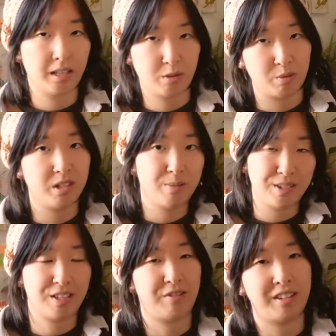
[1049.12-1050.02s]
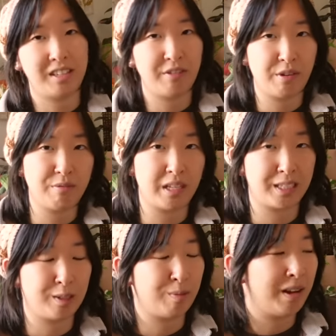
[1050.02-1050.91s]
This one specifically from
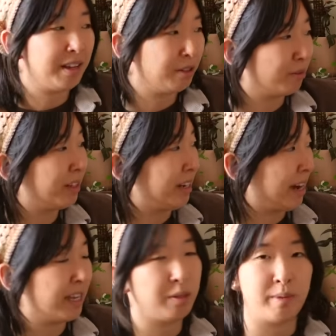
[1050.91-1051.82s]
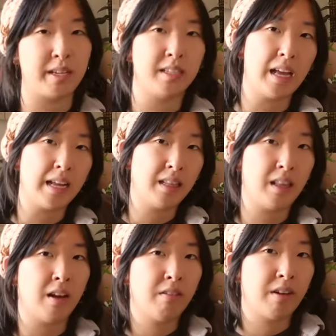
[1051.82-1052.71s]
FlexiSpot is really nice because I
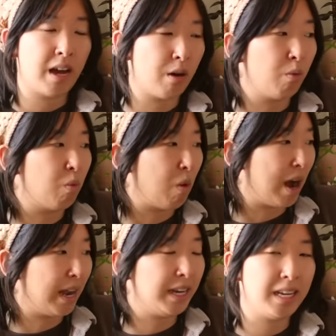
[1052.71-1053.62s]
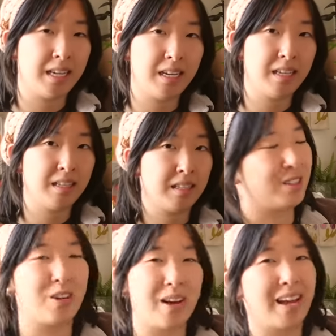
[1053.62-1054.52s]
love how wide it is.
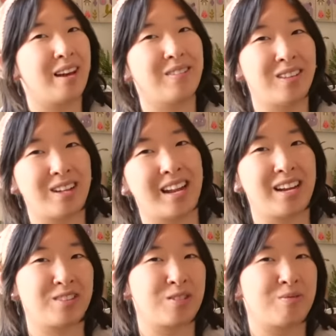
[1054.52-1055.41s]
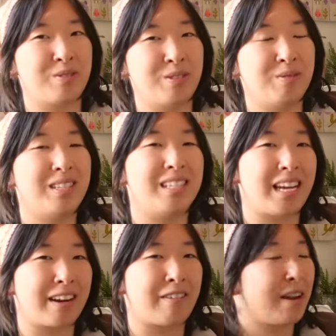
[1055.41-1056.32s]
So I have a lot of extra room to
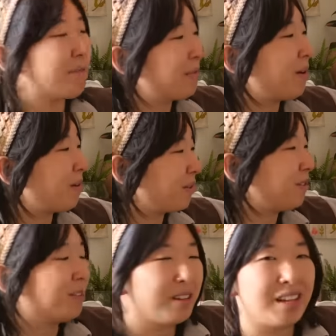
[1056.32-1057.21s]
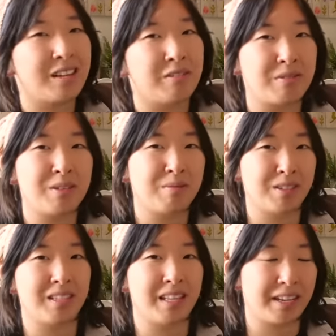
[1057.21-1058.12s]
decorate, but also a lot of room
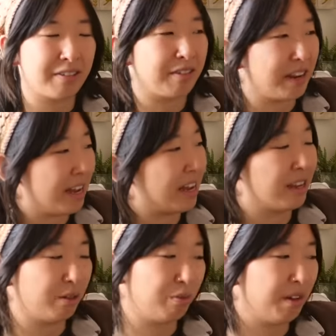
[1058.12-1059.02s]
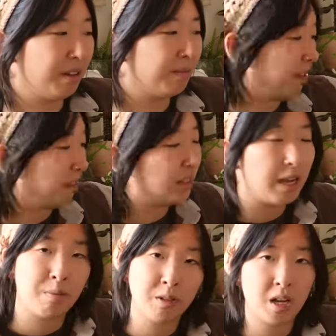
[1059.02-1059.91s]
to like create as well. The
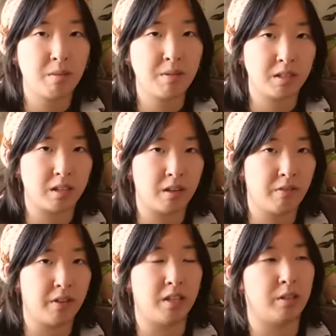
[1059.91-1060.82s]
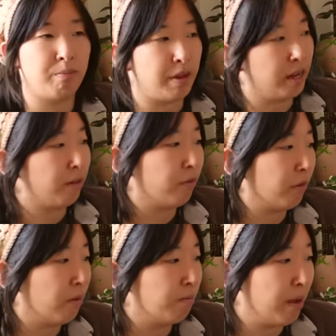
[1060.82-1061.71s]
tabletop itself is made
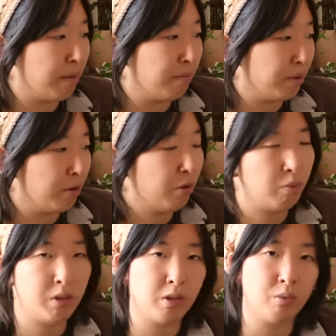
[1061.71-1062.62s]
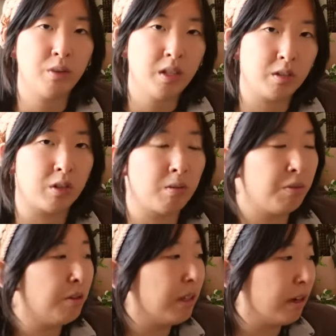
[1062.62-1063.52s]
from bamboo, which is really
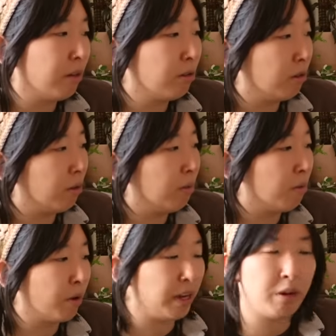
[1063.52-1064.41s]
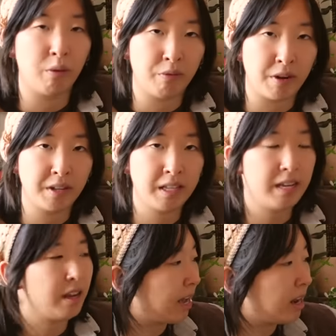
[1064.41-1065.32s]
durable and also more
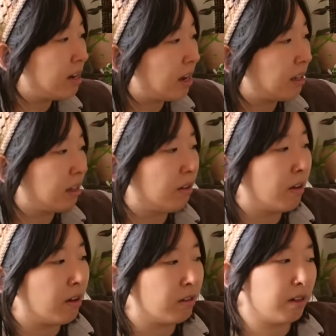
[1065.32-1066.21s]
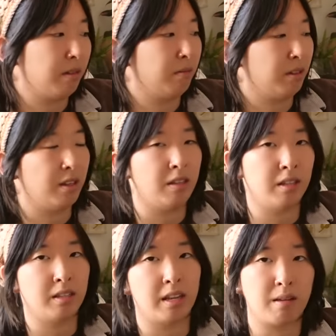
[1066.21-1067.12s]
eco-friendly. And I love how it comes in
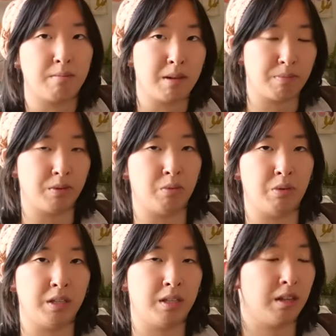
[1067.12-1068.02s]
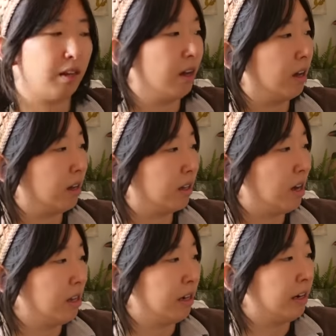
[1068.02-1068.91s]
this like maple wood uh,
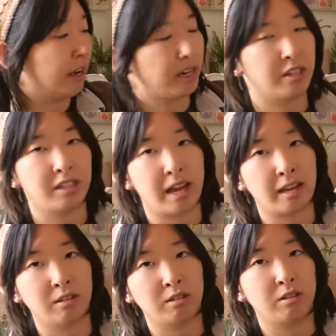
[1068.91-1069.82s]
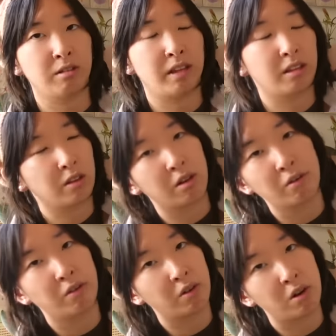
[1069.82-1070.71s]
color. It just adds to like the
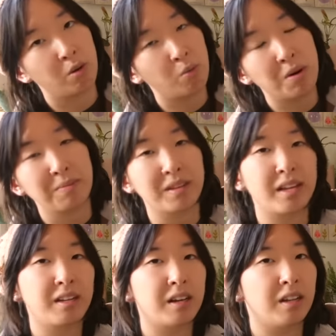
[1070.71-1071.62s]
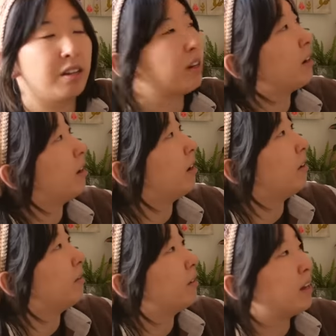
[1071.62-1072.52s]
overall warmth and color
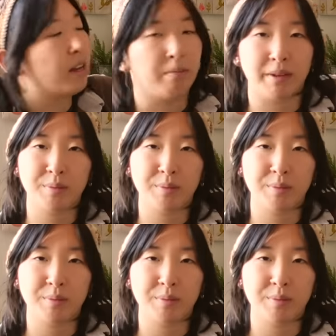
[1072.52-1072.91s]
of my